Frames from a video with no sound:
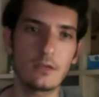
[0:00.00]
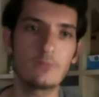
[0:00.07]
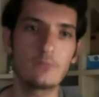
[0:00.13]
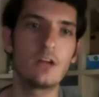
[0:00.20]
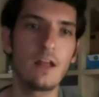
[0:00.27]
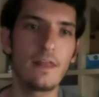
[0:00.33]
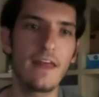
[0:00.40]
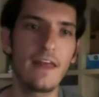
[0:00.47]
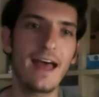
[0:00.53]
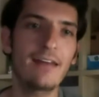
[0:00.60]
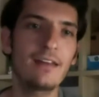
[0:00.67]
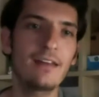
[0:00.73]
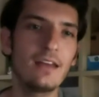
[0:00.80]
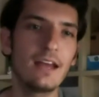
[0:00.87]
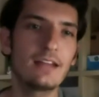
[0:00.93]
that you've done that.
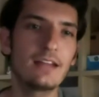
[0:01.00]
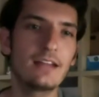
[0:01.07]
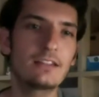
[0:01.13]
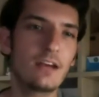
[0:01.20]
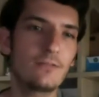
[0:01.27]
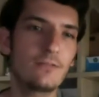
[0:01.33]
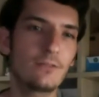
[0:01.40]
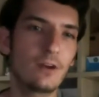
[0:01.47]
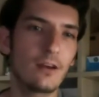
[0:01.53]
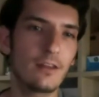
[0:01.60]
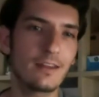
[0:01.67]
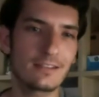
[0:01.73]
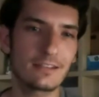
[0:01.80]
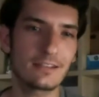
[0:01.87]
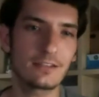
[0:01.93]
It's tougher on
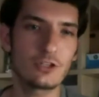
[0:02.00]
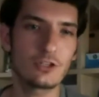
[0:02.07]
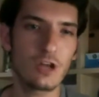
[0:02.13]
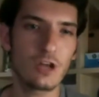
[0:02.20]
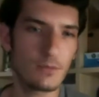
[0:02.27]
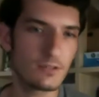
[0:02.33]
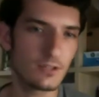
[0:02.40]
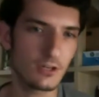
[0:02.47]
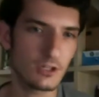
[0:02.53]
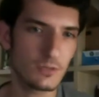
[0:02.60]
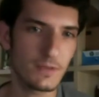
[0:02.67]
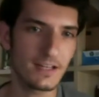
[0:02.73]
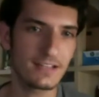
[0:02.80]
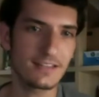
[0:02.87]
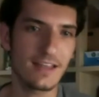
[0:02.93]
things like the job search,
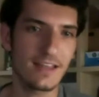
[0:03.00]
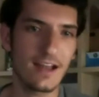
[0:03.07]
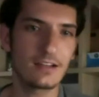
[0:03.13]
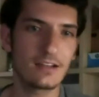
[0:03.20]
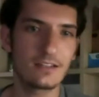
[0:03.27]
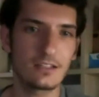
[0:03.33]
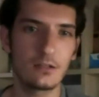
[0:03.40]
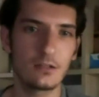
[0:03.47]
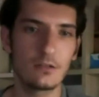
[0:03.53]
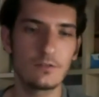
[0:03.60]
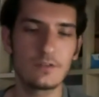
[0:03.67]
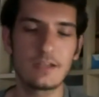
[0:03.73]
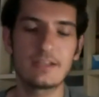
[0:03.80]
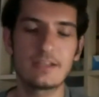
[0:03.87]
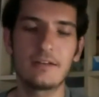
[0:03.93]
because there it's, you've
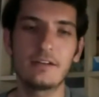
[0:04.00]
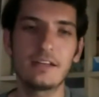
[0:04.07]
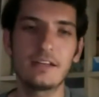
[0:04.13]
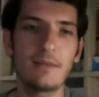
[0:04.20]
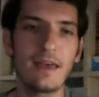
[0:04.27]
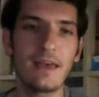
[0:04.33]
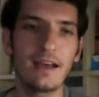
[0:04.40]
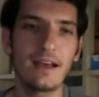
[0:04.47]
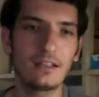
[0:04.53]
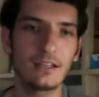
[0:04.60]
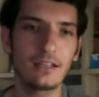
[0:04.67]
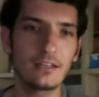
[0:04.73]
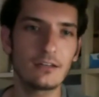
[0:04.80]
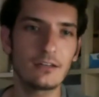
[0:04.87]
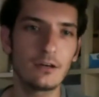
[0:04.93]
sent out an email
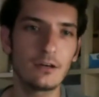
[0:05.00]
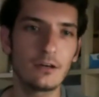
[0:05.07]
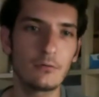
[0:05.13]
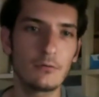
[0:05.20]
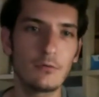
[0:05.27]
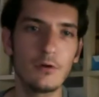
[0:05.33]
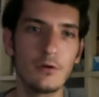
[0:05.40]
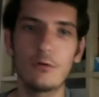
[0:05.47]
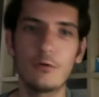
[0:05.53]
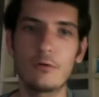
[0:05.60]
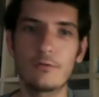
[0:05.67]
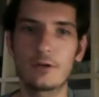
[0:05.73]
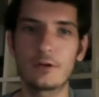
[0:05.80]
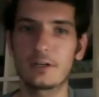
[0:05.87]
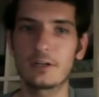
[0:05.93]
and you don't know if
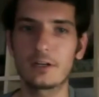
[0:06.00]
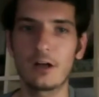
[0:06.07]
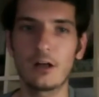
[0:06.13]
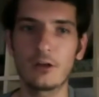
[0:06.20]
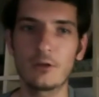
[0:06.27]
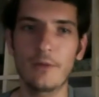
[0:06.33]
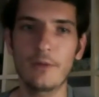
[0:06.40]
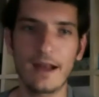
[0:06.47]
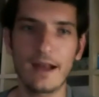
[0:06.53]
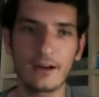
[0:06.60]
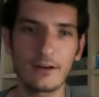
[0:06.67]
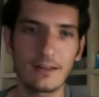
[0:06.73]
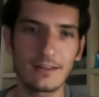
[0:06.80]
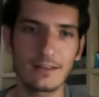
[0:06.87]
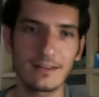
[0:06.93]
they're going to call you back or
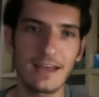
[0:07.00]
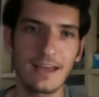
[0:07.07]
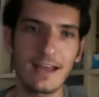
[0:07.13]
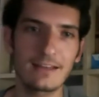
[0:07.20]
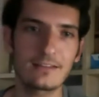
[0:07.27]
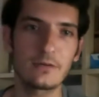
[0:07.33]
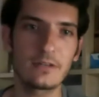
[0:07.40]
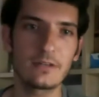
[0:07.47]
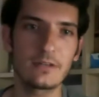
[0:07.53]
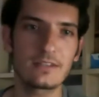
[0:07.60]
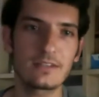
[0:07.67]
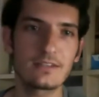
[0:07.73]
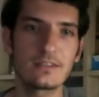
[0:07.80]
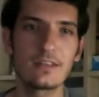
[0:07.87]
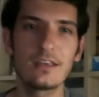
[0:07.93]
anything yet, so
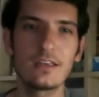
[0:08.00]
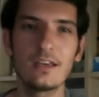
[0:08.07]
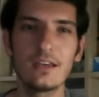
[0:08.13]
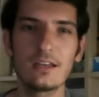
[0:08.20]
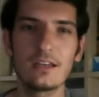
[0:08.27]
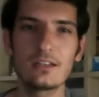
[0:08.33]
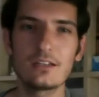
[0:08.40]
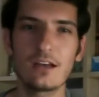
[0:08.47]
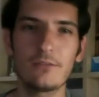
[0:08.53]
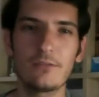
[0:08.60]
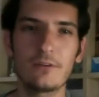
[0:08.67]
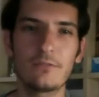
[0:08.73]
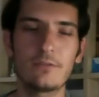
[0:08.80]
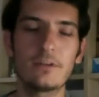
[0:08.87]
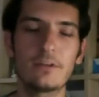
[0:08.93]
it's tougher to
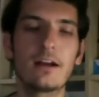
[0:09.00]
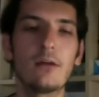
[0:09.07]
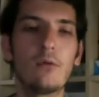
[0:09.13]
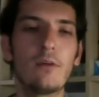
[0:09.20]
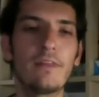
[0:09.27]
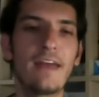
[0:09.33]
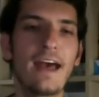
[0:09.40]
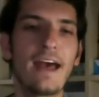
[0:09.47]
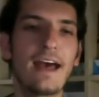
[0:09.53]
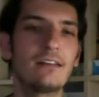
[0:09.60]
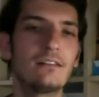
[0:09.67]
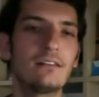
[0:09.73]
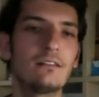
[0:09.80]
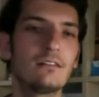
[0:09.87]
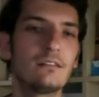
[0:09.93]
figure out what that
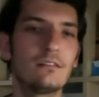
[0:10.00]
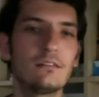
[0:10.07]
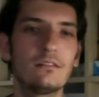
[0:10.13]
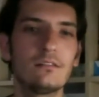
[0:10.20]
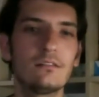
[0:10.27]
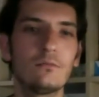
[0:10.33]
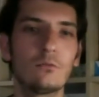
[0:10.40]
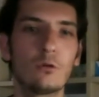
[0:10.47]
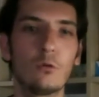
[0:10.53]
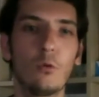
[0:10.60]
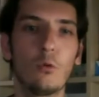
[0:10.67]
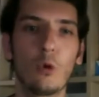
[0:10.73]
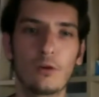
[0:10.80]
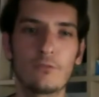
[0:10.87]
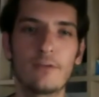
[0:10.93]

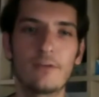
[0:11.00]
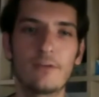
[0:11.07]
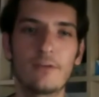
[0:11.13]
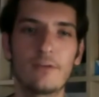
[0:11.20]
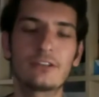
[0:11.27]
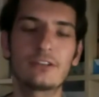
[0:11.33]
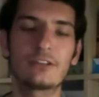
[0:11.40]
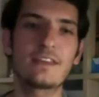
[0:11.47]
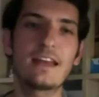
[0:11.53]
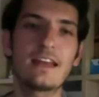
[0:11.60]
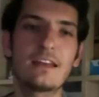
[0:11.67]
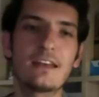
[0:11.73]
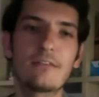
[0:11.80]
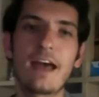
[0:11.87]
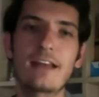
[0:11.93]
reward factor is at the end
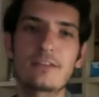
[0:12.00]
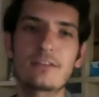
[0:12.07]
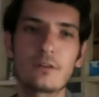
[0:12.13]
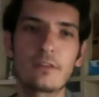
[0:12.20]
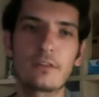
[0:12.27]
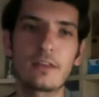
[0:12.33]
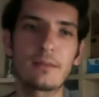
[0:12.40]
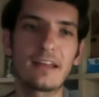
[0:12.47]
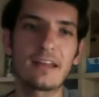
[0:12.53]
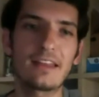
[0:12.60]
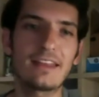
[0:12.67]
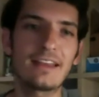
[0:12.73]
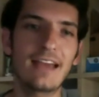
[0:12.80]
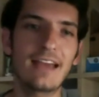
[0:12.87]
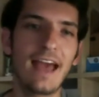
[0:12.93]
of that sort of thing. But I
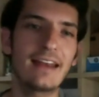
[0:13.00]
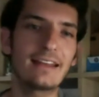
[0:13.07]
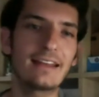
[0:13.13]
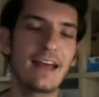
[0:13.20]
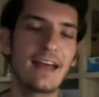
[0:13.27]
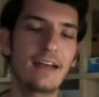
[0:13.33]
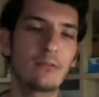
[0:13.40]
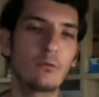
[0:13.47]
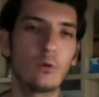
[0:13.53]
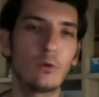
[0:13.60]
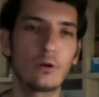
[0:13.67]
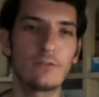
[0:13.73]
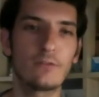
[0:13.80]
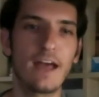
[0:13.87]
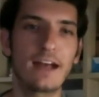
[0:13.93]
think adding that reward
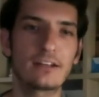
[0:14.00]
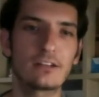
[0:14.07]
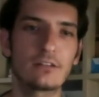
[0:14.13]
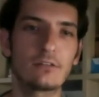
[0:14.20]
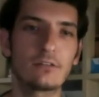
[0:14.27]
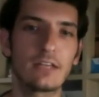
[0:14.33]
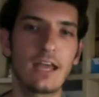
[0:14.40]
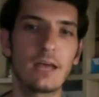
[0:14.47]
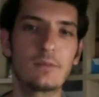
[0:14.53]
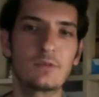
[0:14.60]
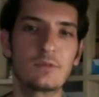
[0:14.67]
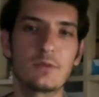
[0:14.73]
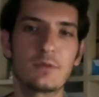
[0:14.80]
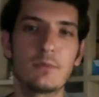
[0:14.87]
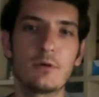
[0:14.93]
factor really helps
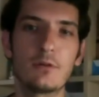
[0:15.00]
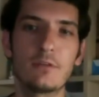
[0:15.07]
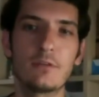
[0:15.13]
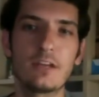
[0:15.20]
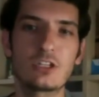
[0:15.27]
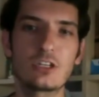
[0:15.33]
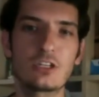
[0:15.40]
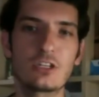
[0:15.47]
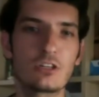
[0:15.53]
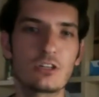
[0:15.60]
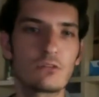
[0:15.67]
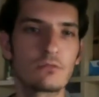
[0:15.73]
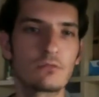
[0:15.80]
with the motivation issue.